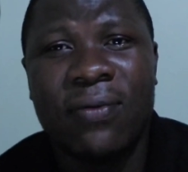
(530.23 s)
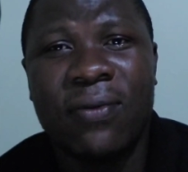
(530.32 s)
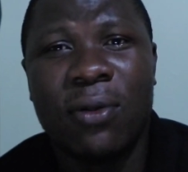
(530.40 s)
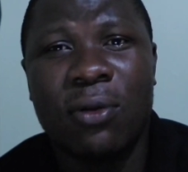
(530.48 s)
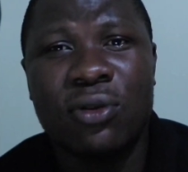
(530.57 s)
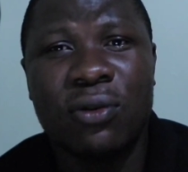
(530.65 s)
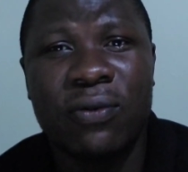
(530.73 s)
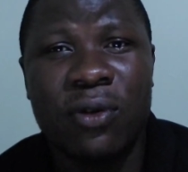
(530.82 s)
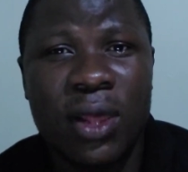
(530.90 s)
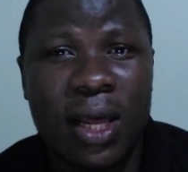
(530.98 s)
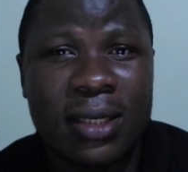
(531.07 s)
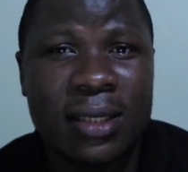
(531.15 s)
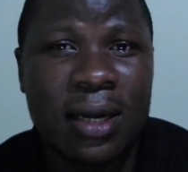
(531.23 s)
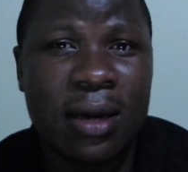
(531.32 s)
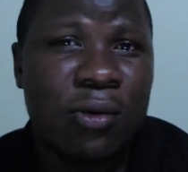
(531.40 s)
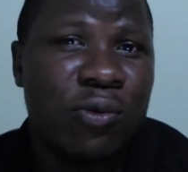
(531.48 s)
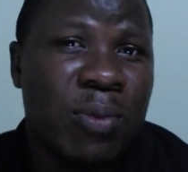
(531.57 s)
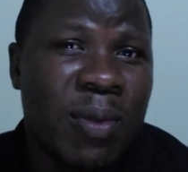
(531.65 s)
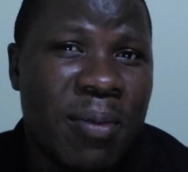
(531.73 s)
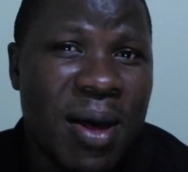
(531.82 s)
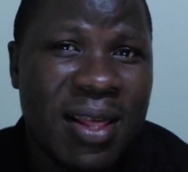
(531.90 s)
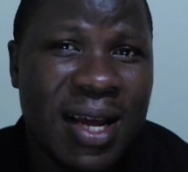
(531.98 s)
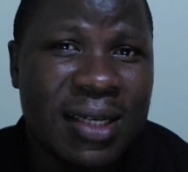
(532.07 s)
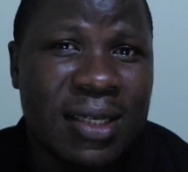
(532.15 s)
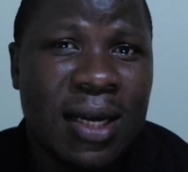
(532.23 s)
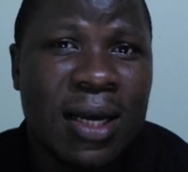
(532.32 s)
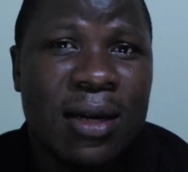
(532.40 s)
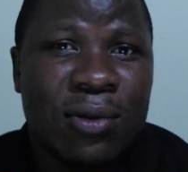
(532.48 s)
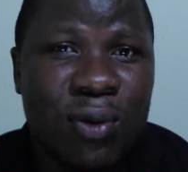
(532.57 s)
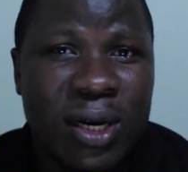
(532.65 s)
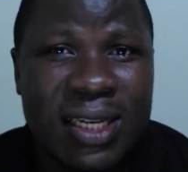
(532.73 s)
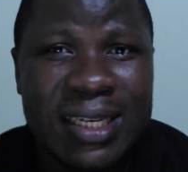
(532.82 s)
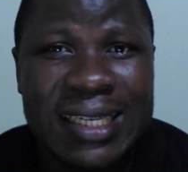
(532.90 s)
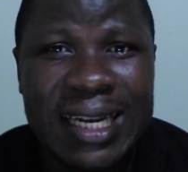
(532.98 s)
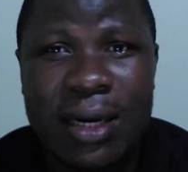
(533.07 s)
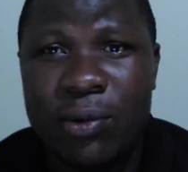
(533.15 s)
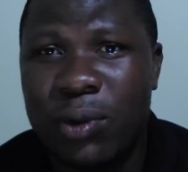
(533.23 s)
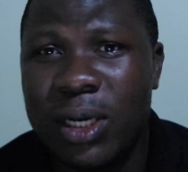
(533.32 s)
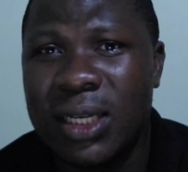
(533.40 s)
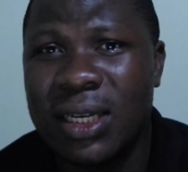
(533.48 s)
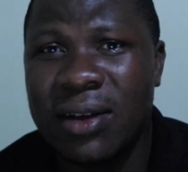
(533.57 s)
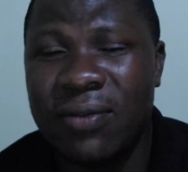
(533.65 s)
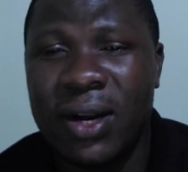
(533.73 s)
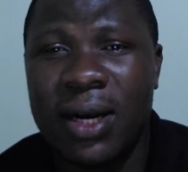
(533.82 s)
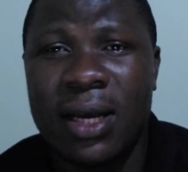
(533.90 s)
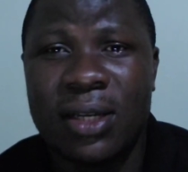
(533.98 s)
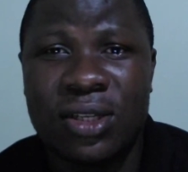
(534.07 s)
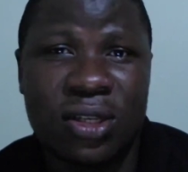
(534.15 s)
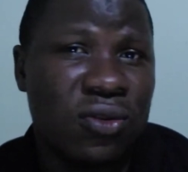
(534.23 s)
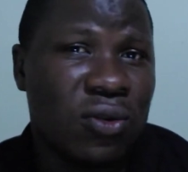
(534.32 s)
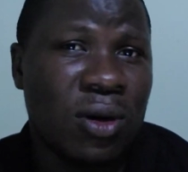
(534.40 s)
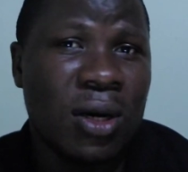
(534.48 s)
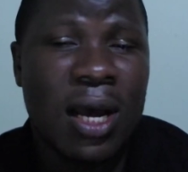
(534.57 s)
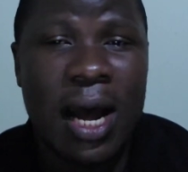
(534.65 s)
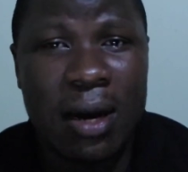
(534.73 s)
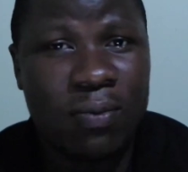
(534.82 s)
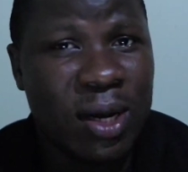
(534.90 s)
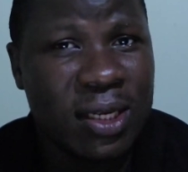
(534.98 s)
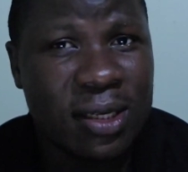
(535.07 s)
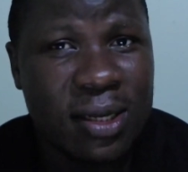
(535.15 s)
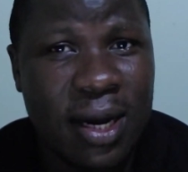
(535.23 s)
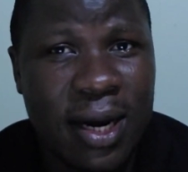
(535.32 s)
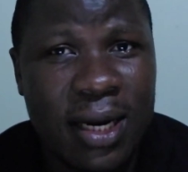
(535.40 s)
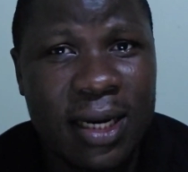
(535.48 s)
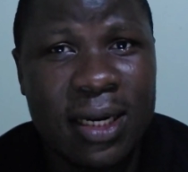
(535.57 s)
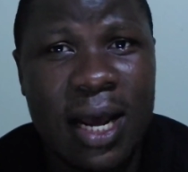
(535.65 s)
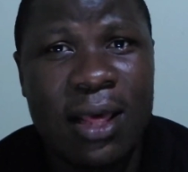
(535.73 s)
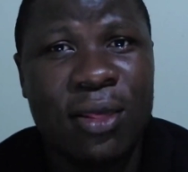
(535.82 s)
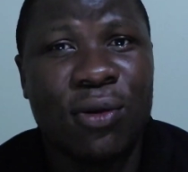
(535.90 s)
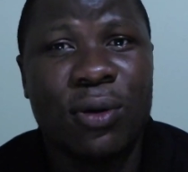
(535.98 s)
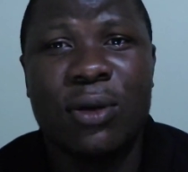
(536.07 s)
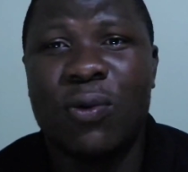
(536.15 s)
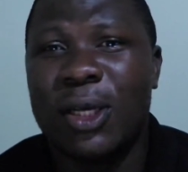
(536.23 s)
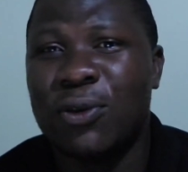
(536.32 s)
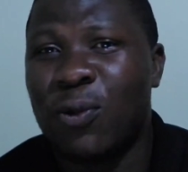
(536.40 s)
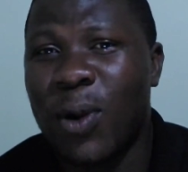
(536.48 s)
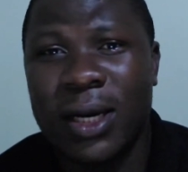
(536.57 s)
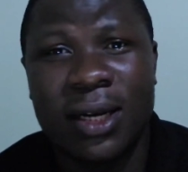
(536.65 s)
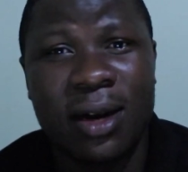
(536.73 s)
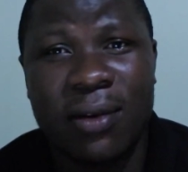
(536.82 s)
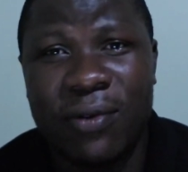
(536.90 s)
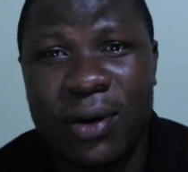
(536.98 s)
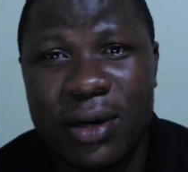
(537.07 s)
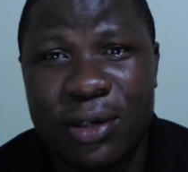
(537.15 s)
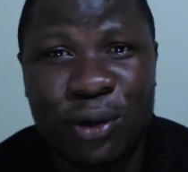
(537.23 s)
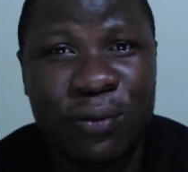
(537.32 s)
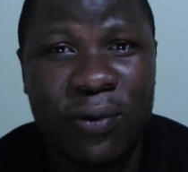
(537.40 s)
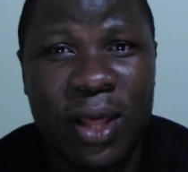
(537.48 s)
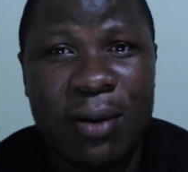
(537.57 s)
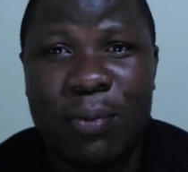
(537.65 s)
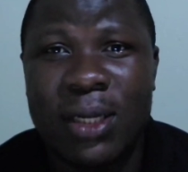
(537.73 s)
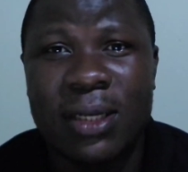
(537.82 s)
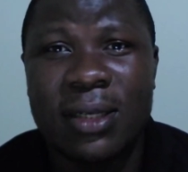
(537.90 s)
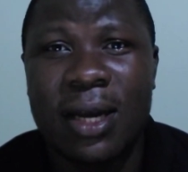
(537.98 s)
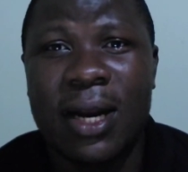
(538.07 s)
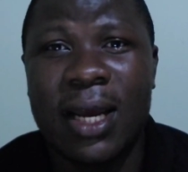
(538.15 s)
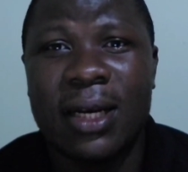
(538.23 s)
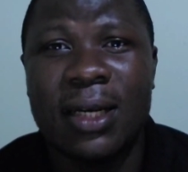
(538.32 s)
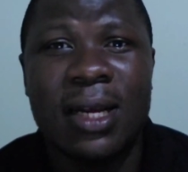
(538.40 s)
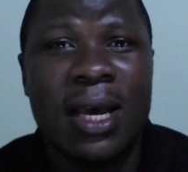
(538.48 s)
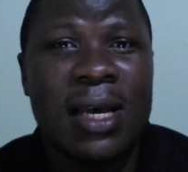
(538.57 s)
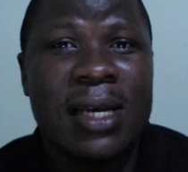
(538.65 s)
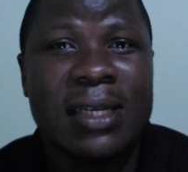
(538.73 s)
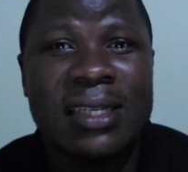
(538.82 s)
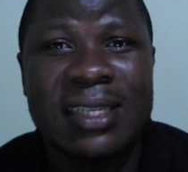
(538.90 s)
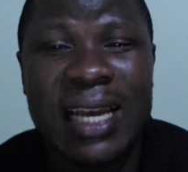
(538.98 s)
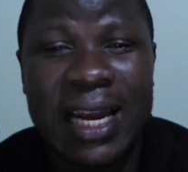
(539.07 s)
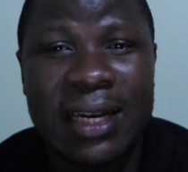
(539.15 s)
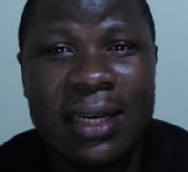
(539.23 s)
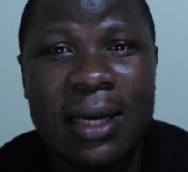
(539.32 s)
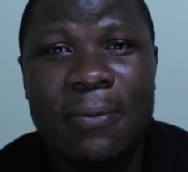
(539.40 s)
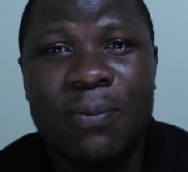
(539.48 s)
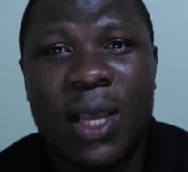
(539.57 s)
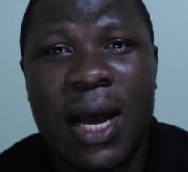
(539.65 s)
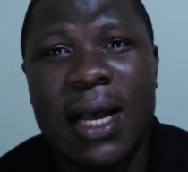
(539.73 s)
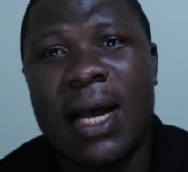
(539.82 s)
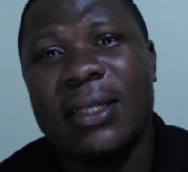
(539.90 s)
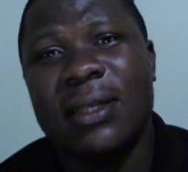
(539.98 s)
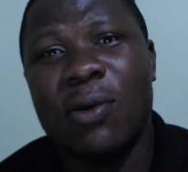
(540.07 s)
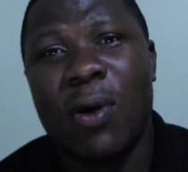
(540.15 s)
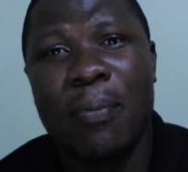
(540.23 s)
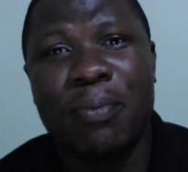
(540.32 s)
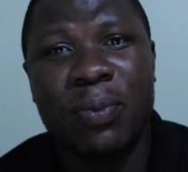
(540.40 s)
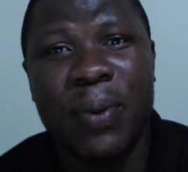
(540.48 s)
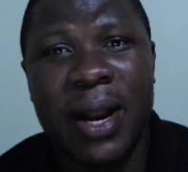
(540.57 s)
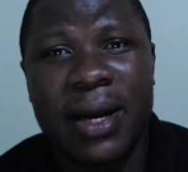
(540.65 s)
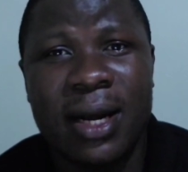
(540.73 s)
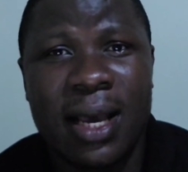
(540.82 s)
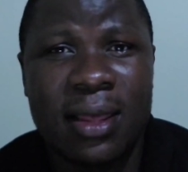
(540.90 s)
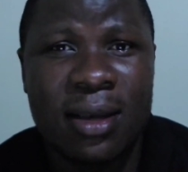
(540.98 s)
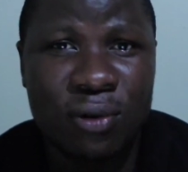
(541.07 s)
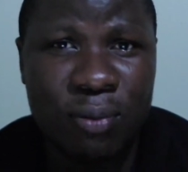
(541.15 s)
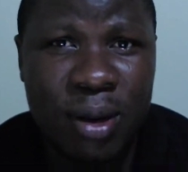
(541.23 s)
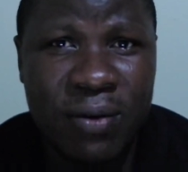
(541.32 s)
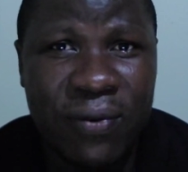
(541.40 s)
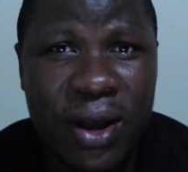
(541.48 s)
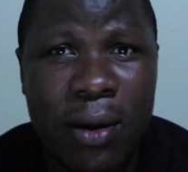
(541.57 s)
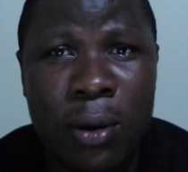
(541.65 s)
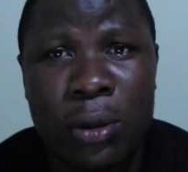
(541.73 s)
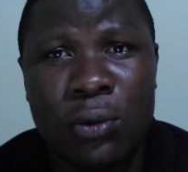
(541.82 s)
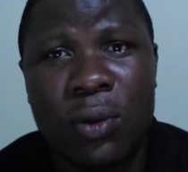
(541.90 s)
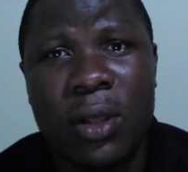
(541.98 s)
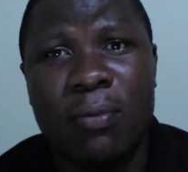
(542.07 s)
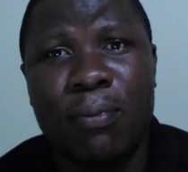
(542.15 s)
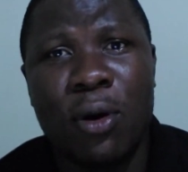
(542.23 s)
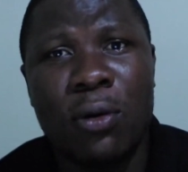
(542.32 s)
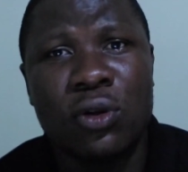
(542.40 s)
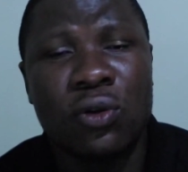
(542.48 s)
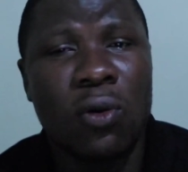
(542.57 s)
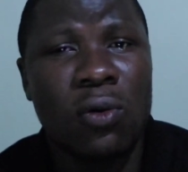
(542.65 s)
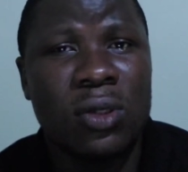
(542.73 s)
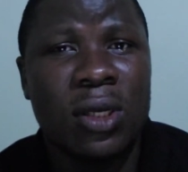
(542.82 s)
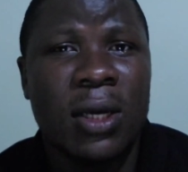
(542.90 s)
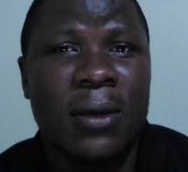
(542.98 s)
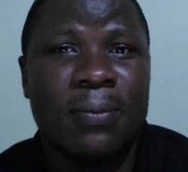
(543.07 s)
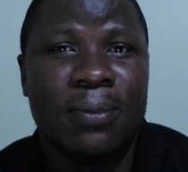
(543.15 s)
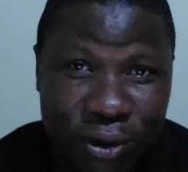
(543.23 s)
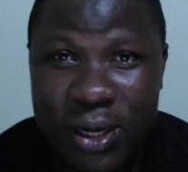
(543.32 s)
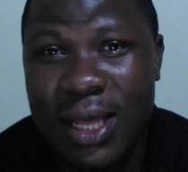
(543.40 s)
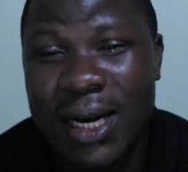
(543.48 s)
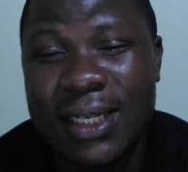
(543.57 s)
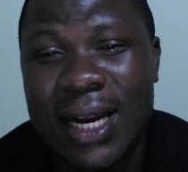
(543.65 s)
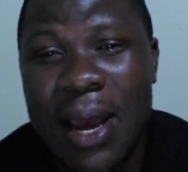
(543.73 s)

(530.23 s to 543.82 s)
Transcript: For those of you that remember that 2010-2011 season at Manchester United, I thought he was quite a liberation for that Manchester United side, as they were preparing, I think, to bid farewell to then Paul Scholes during that